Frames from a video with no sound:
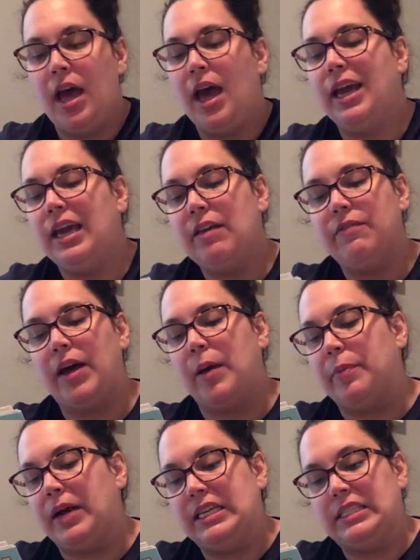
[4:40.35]
I give
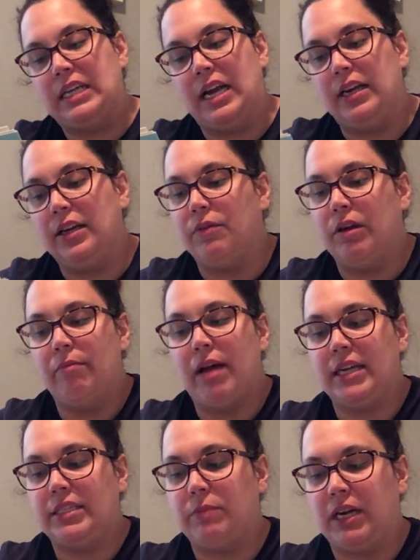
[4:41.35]
up, I said, going
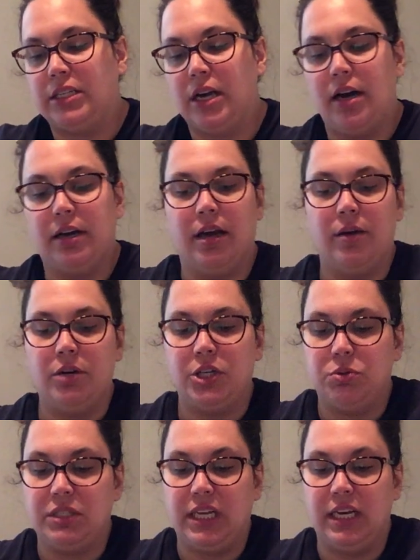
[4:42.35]
back to my taco,
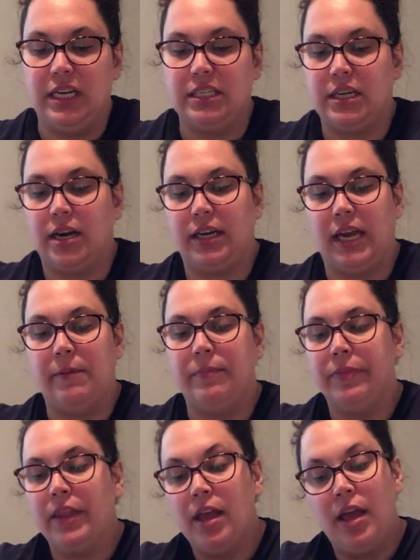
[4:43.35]
which was getting soggy.
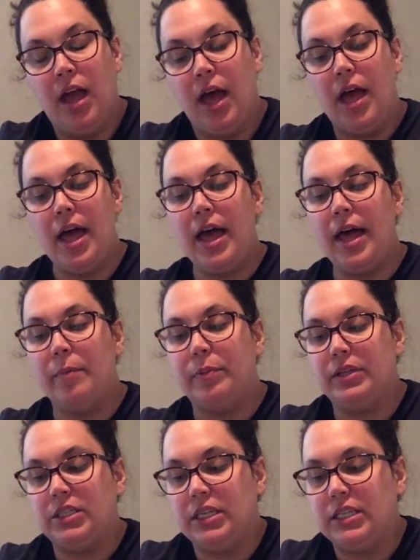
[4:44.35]
Up,
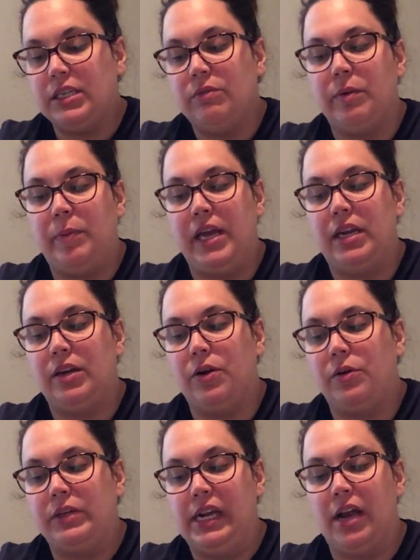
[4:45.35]
Tootsie repeated,
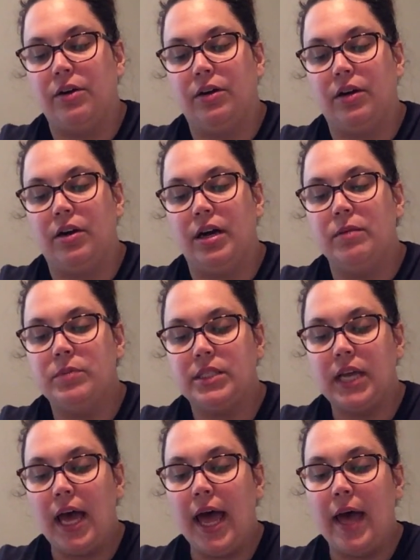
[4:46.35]
holding out her arms.
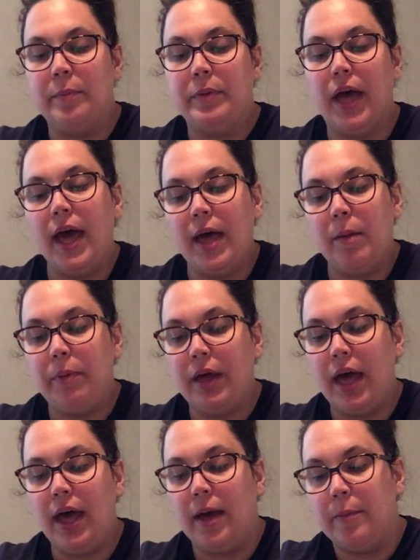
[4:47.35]
Up, up,
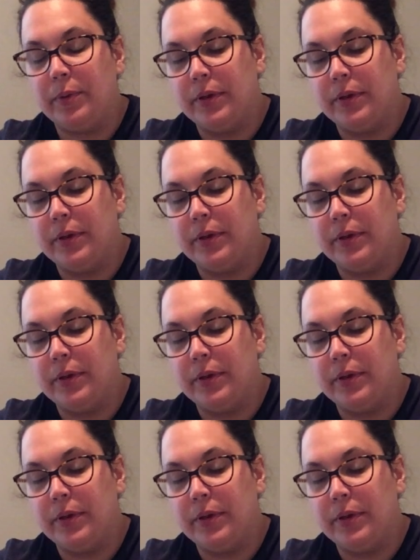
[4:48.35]
up.